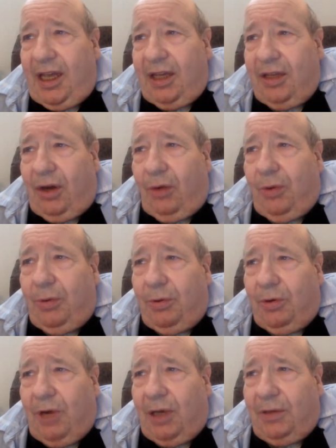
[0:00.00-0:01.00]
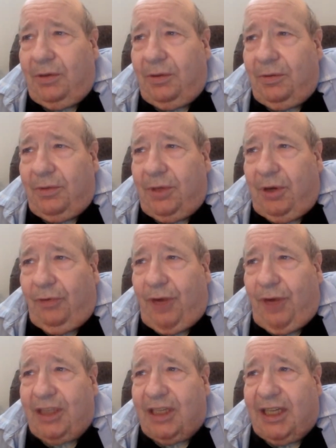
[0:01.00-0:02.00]
we were,
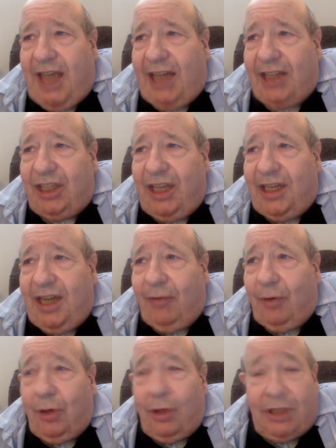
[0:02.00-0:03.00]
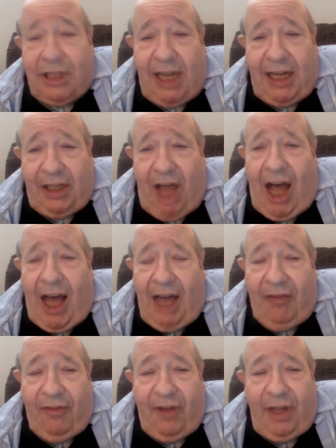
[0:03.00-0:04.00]
friends, and Catchy had never heard Sonny
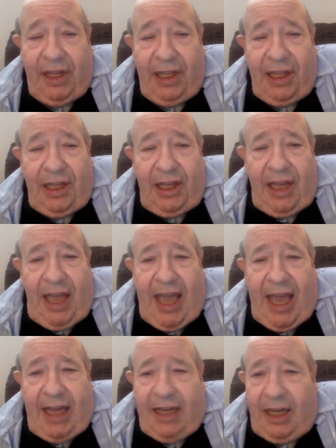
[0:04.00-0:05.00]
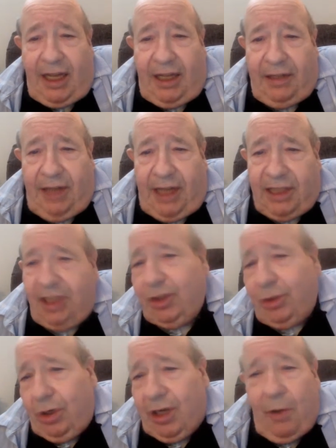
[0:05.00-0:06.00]
live. And I said,
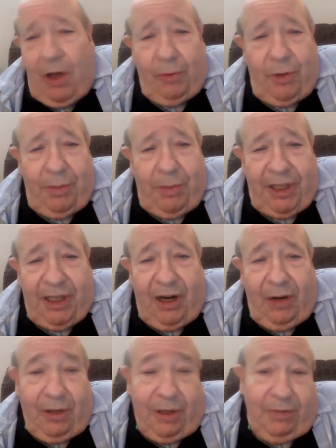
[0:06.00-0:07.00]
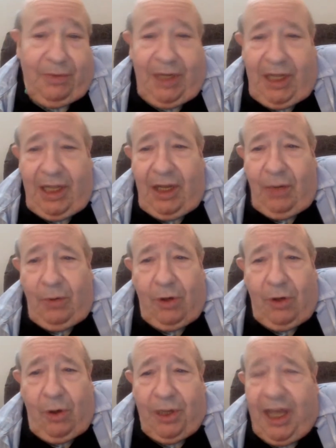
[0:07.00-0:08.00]
"Sure, come on with me, and we'll
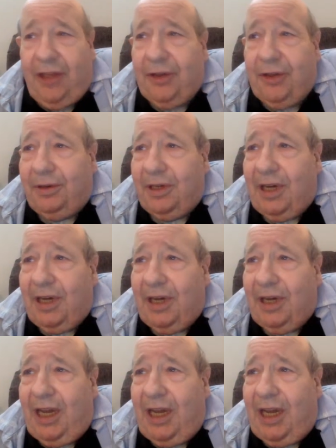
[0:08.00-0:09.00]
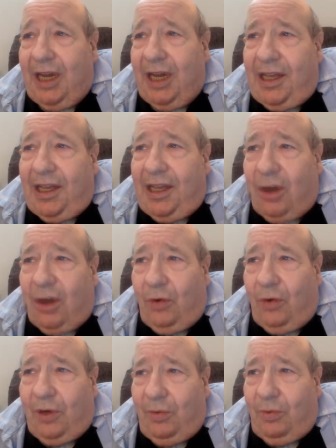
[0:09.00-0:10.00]
go together." So
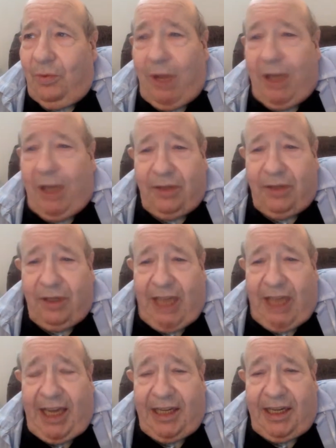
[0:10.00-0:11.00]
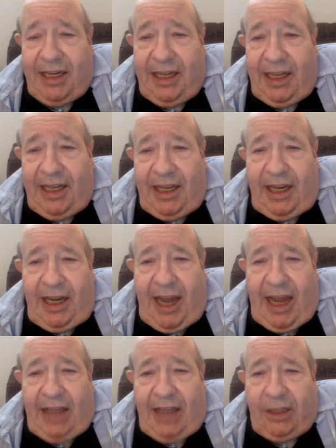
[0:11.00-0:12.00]
we went to the Gate,
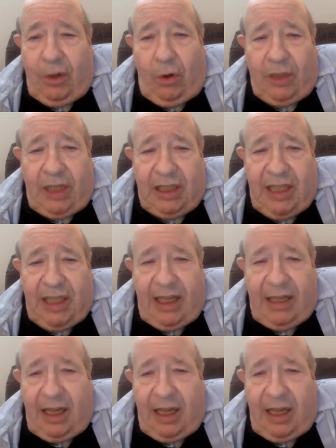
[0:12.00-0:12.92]
and they told us that,